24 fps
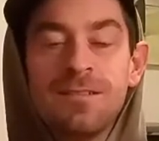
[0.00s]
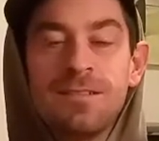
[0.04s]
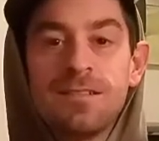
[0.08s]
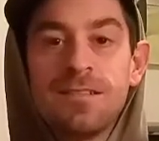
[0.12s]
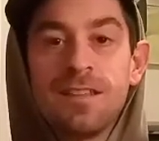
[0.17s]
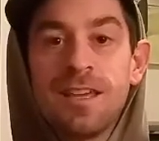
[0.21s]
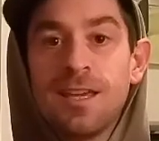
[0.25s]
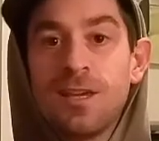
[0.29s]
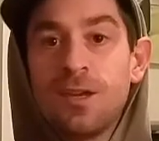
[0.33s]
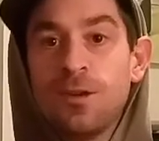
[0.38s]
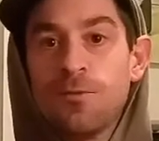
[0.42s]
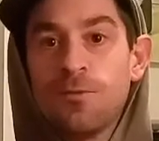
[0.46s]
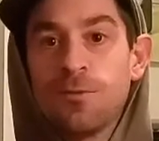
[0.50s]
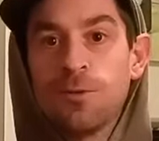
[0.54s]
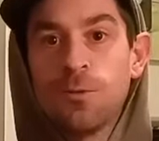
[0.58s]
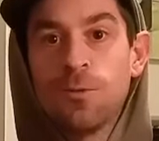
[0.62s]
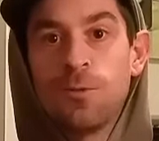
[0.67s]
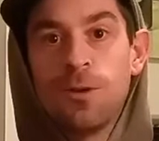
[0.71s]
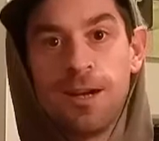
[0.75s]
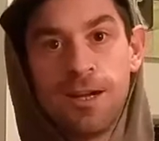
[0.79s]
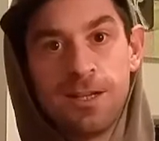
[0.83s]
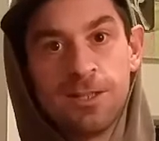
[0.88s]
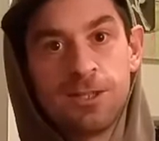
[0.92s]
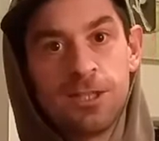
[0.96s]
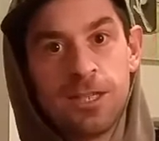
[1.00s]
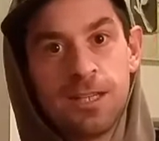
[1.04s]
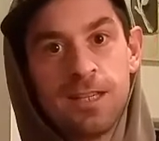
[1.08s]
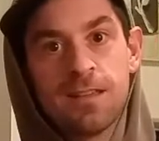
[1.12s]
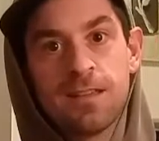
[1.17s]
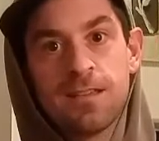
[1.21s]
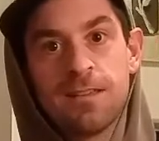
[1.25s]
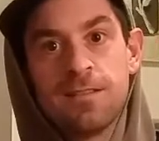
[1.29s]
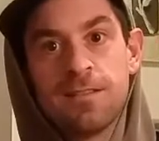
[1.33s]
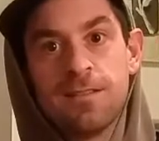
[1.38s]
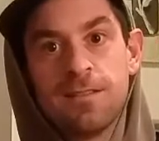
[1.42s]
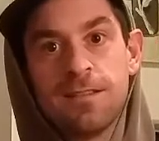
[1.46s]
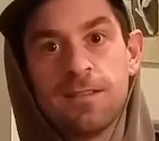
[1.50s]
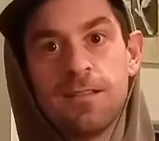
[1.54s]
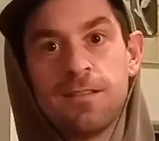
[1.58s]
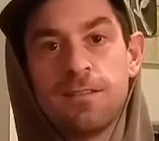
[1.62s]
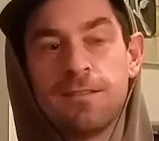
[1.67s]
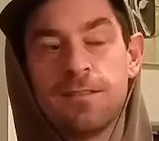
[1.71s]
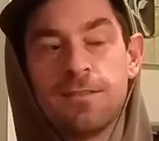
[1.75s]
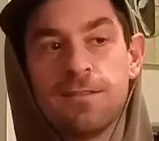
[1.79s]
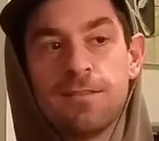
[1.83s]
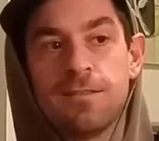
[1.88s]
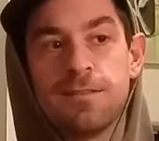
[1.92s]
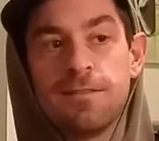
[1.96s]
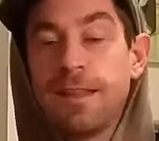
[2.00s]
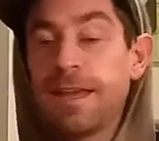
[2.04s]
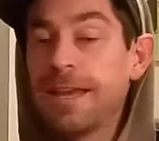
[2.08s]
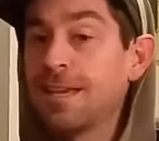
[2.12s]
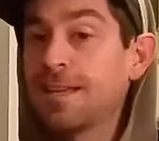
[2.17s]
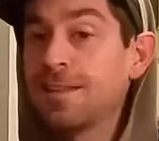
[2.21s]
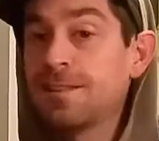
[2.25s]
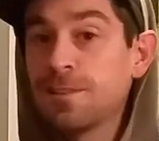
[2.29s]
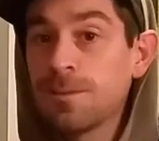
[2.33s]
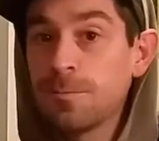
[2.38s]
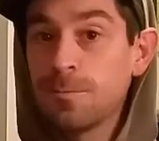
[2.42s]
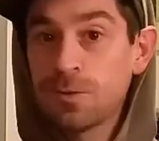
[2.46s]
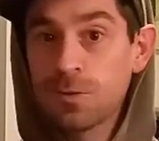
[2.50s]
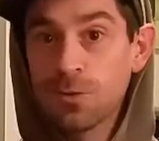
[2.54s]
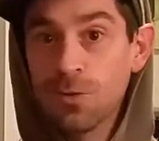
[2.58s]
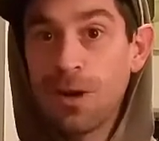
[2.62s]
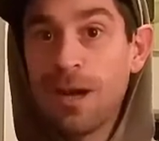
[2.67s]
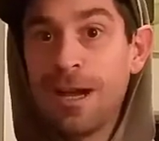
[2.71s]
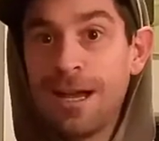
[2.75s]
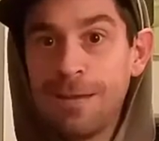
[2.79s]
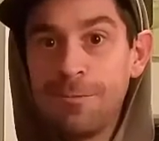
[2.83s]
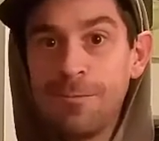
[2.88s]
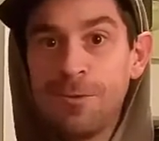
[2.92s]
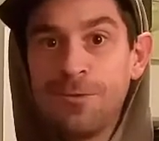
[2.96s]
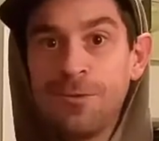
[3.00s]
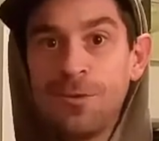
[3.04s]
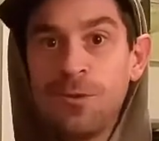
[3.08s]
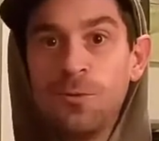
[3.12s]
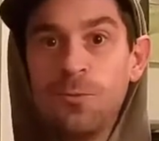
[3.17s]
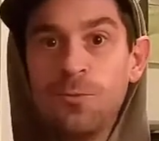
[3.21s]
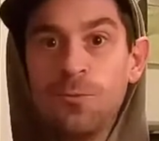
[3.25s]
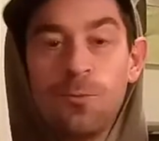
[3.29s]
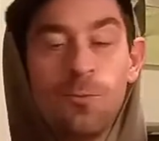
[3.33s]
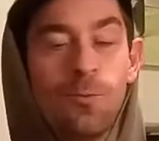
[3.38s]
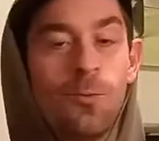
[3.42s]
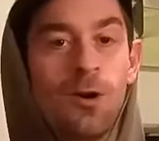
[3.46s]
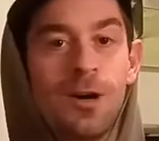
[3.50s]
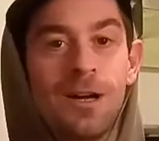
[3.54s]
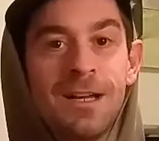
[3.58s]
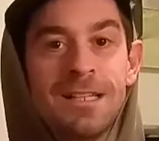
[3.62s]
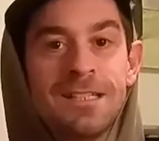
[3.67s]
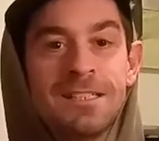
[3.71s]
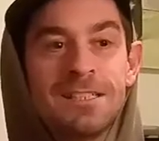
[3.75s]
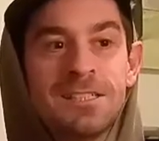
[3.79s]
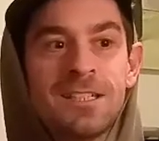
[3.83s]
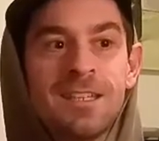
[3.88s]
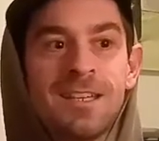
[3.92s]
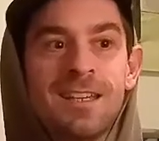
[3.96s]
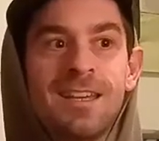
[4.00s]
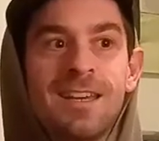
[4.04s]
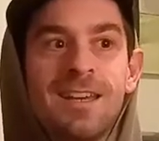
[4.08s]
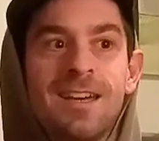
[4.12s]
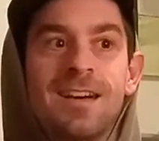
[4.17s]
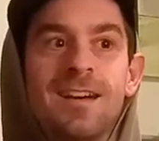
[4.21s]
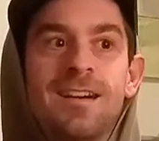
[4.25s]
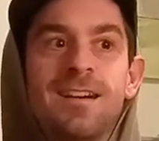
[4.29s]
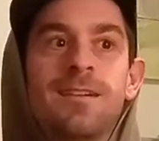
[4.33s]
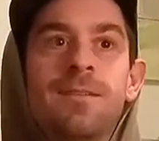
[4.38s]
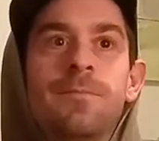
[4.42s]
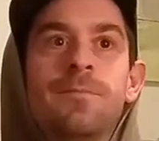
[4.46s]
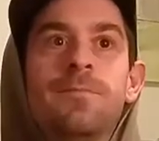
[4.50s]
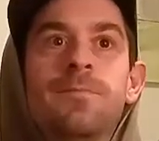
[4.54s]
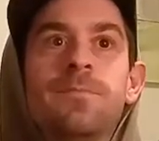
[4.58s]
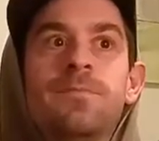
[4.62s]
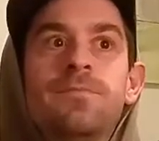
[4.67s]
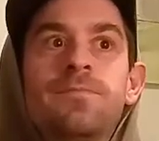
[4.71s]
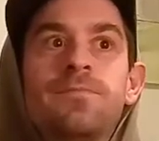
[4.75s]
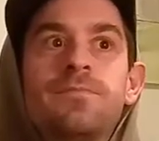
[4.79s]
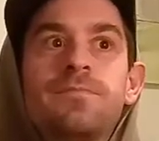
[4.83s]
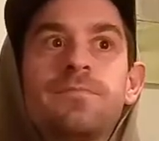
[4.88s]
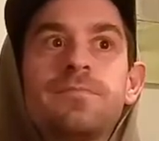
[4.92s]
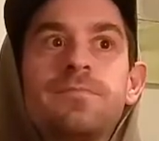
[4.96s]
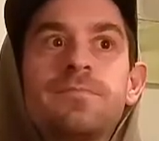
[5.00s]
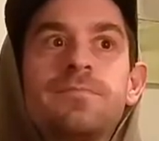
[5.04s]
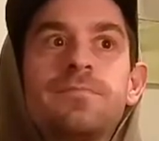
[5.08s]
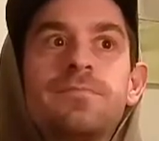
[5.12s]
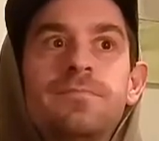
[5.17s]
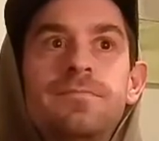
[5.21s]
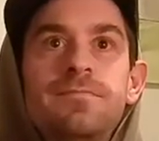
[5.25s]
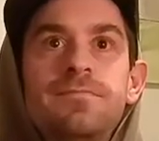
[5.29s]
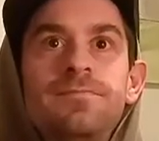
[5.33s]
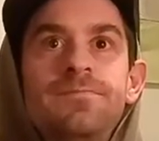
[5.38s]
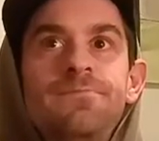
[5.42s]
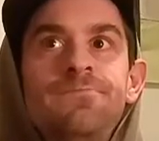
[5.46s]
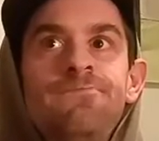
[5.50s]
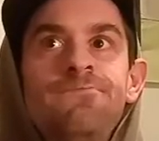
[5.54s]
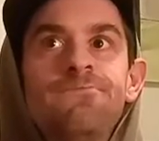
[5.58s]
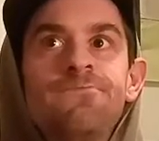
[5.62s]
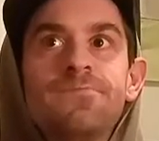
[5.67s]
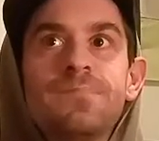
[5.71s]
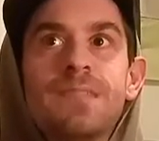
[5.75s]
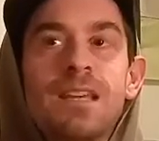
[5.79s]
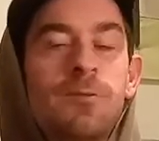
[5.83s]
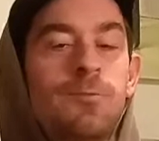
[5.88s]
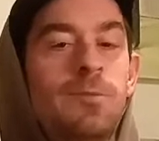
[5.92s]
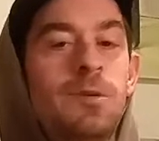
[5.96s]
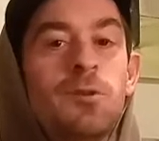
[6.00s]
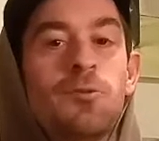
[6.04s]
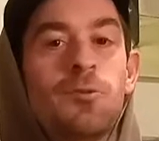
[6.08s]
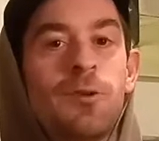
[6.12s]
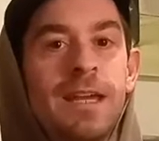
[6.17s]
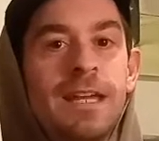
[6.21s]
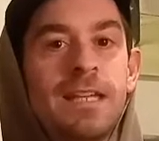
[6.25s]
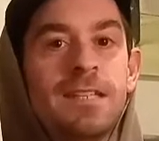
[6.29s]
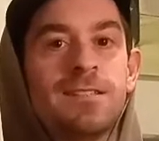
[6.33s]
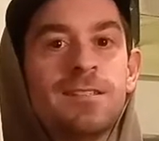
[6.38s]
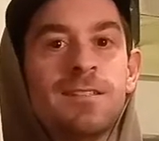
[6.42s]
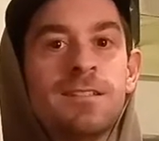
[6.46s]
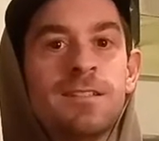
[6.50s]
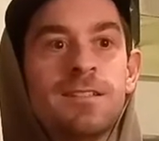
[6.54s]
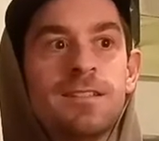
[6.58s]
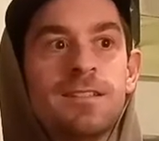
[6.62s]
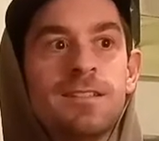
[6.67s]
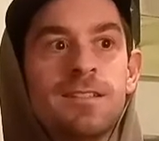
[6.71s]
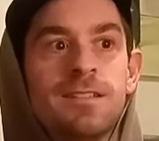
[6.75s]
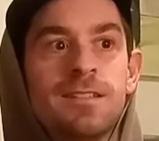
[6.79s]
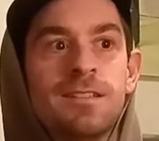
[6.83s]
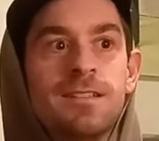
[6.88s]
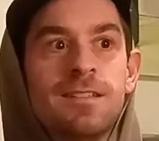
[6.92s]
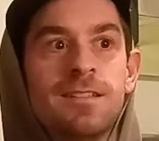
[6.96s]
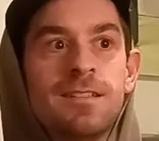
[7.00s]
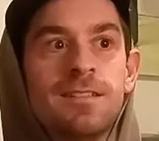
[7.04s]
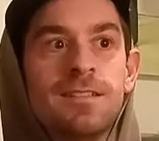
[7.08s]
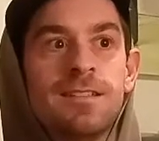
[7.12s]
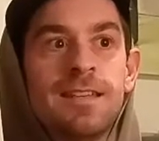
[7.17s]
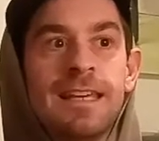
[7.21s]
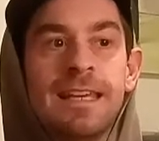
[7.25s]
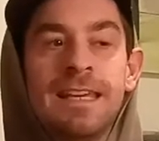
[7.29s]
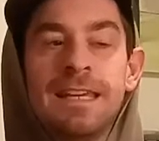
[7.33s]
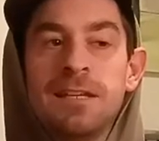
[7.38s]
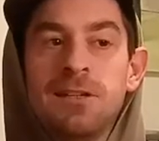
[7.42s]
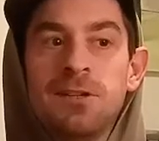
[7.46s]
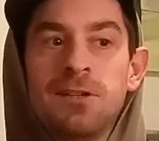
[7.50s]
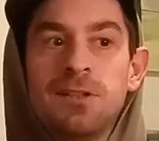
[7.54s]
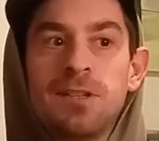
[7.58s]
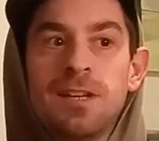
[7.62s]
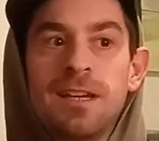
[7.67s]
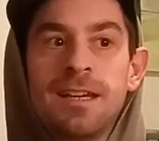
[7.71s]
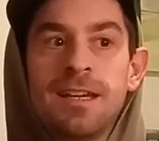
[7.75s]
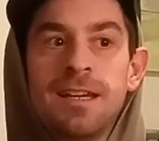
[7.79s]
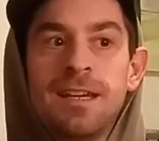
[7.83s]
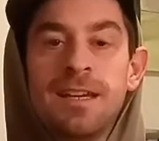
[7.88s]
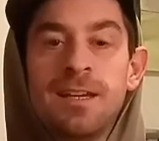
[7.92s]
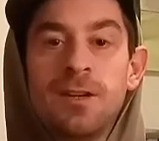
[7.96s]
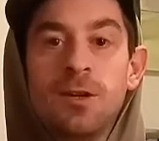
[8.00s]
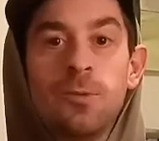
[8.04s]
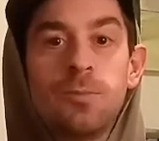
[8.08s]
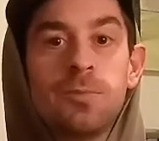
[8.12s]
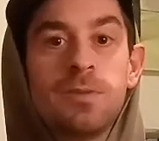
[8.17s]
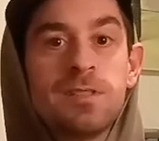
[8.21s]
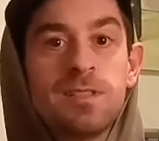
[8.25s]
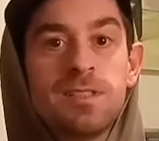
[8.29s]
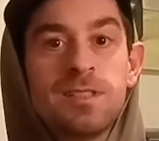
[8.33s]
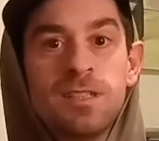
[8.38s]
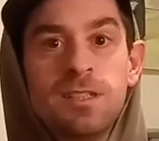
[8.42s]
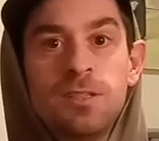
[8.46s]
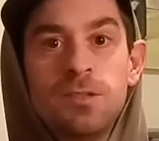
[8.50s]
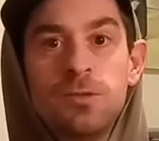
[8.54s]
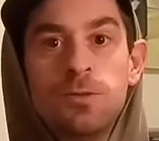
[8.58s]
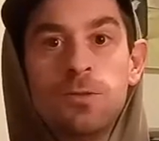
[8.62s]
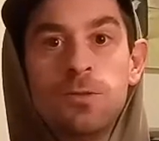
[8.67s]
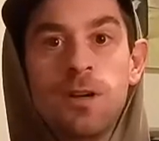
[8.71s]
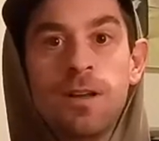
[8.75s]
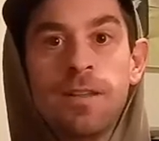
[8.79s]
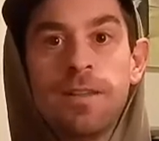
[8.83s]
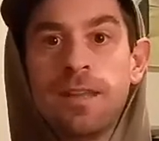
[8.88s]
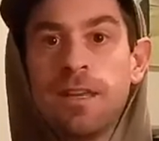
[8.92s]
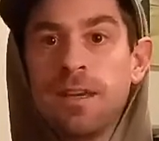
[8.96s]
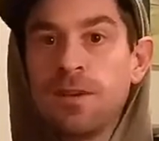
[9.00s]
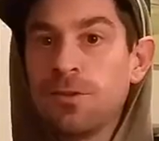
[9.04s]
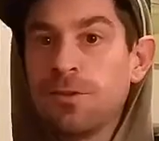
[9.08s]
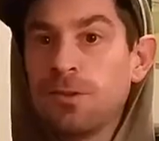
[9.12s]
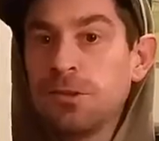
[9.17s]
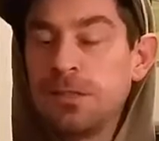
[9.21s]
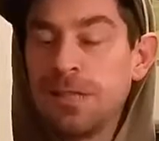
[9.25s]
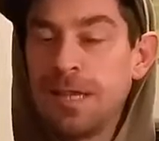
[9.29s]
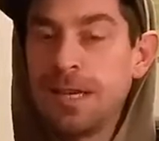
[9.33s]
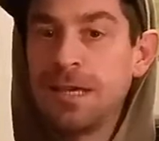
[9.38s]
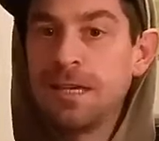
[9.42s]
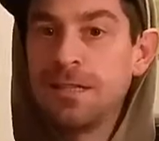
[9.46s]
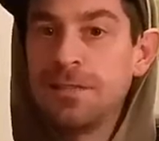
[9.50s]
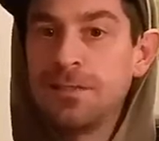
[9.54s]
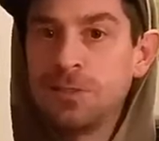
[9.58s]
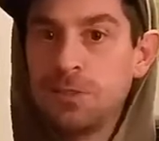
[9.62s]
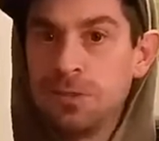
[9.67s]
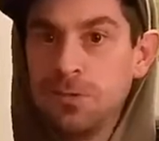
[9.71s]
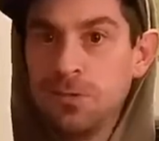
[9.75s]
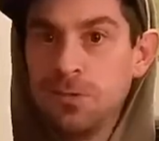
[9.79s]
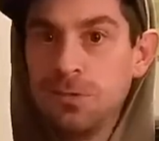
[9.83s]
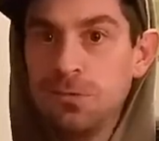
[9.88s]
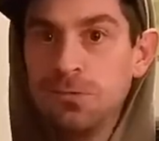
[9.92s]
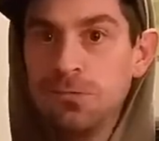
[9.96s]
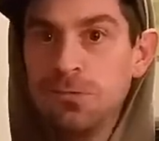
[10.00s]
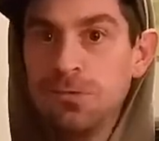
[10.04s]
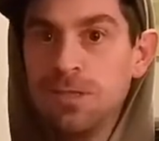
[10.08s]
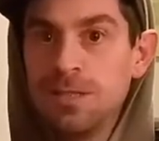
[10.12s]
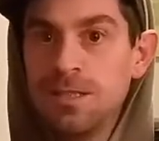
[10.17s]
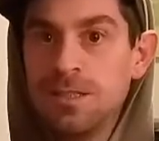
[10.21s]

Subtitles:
Thank you for watching. Like and subscribe if you want. That would be great. And I hope to see you on the other side soon.